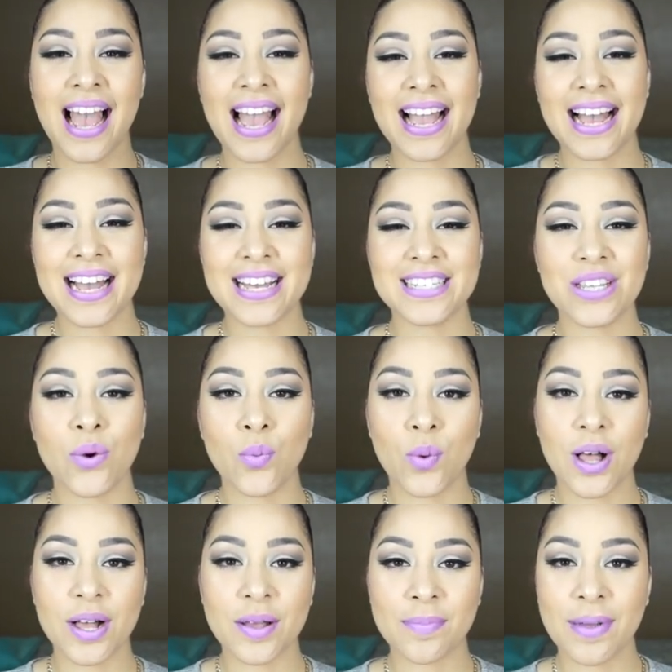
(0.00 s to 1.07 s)
Hi guys,
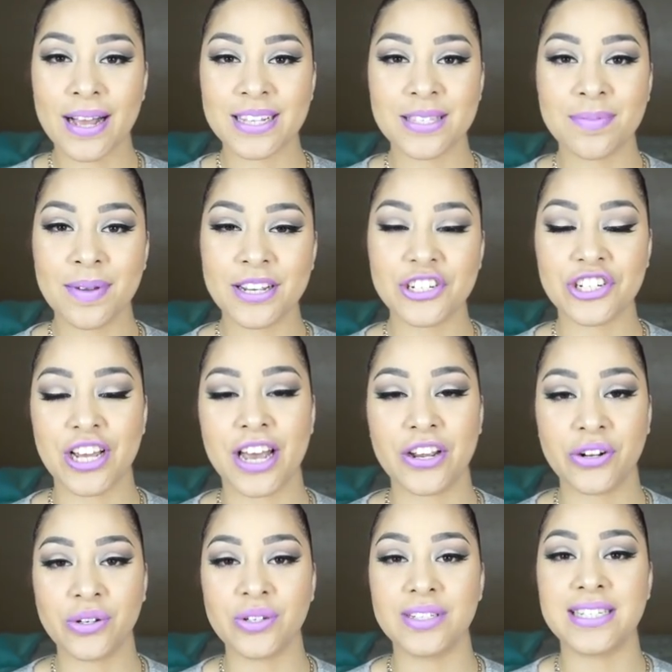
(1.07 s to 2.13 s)
welcome back to my
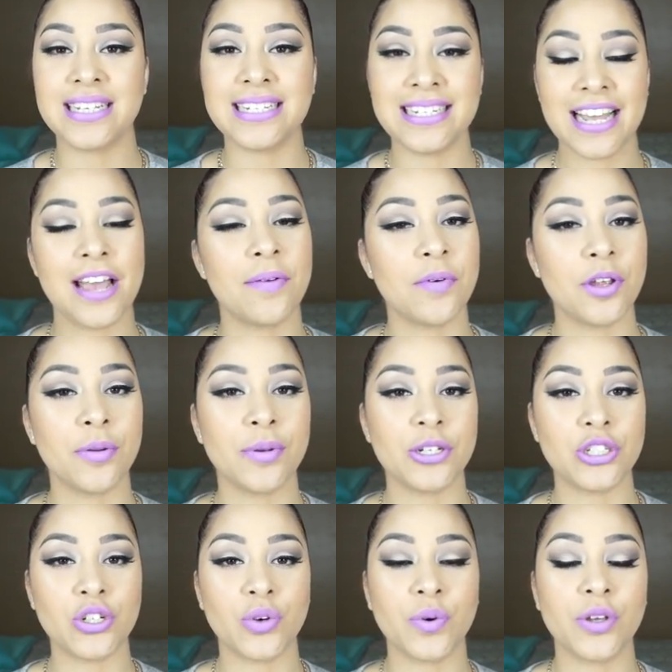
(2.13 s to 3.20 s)
channel. Today I'm going to be
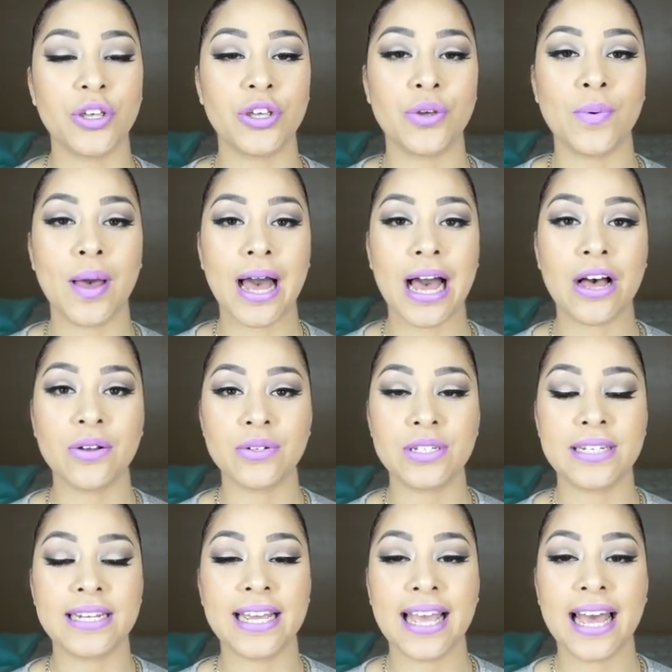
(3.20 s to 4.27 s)
showing you how
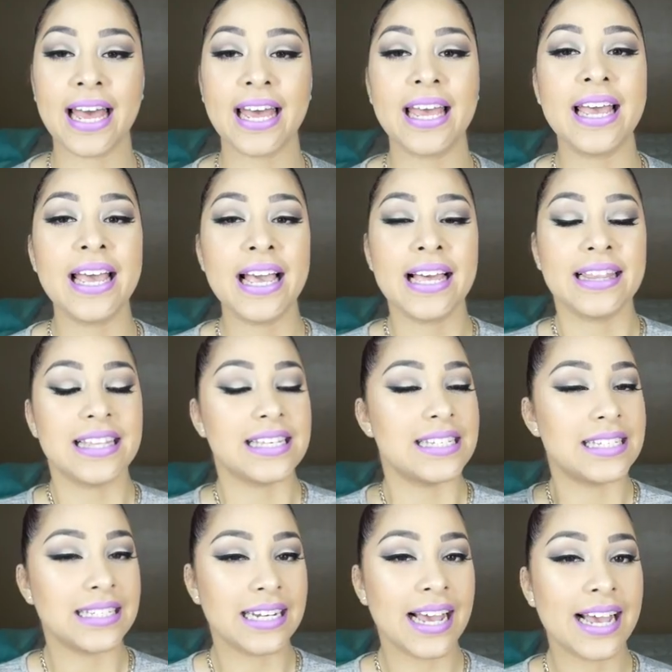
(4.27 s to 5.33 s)
to get
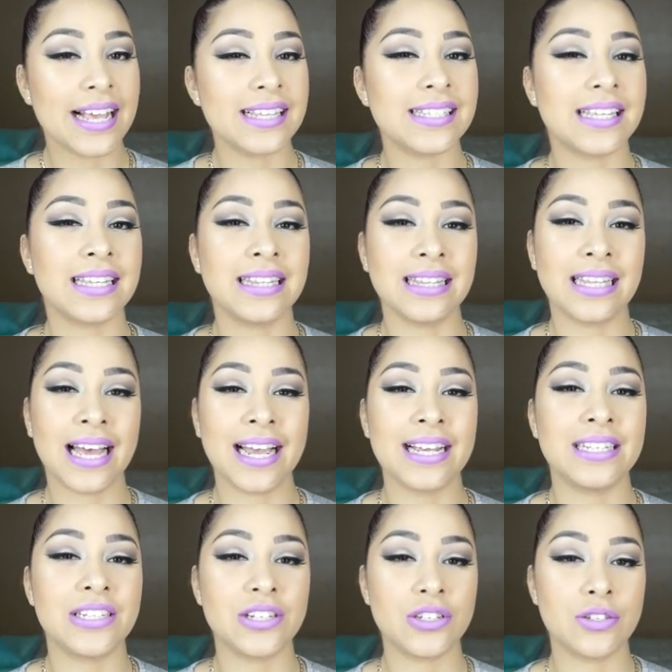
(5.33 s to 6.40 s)
this nice
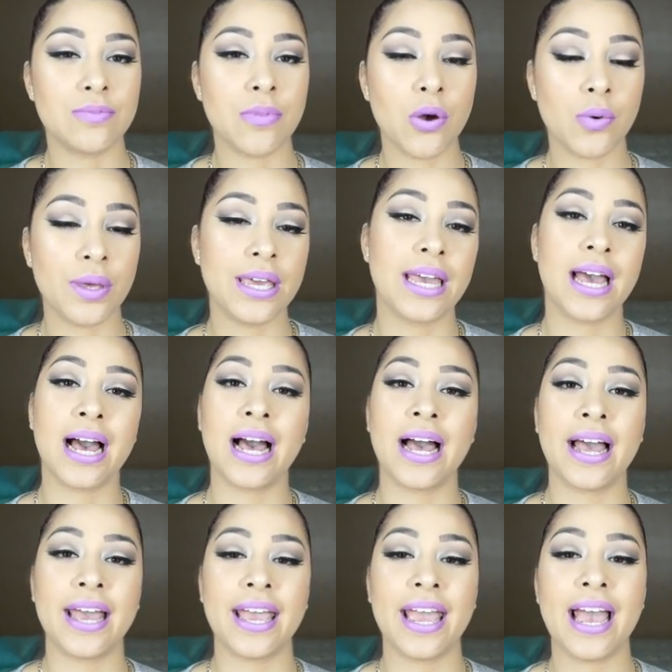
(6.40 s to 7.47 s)
light smoky
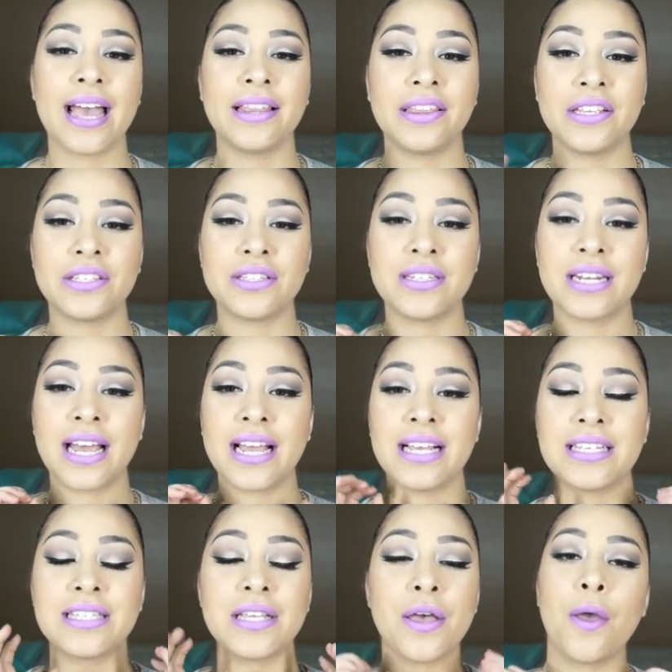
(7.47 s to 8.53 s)
eye and this
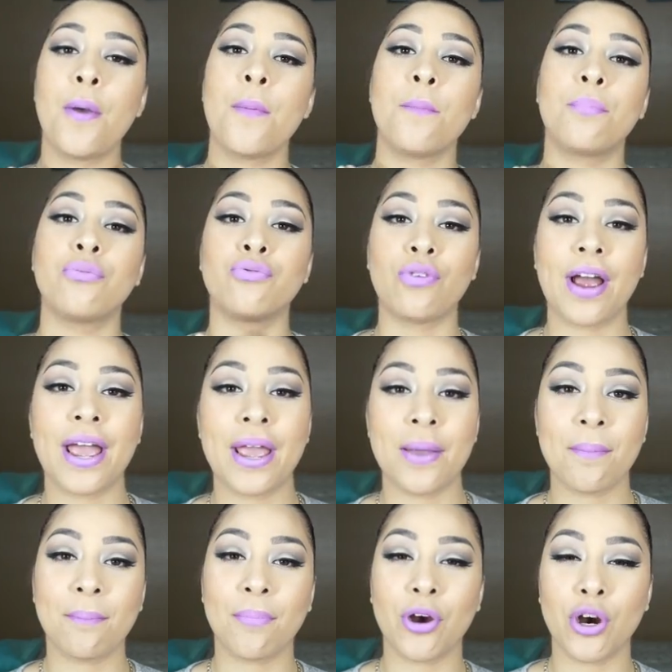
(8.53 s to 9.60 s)
nice
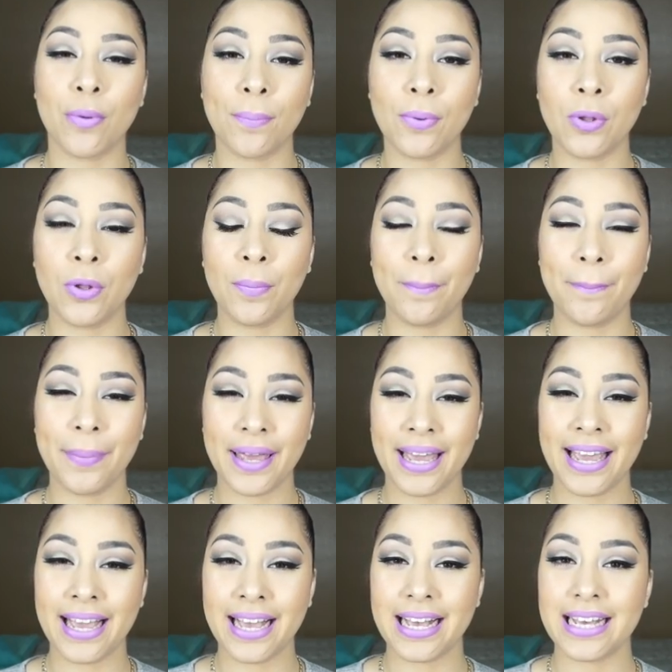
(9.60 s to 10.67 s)
bright purple
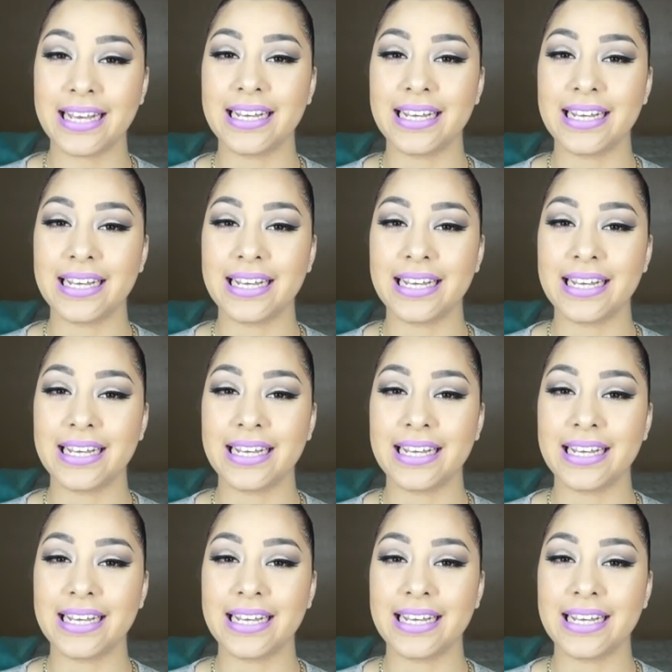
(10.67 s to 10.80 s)
pink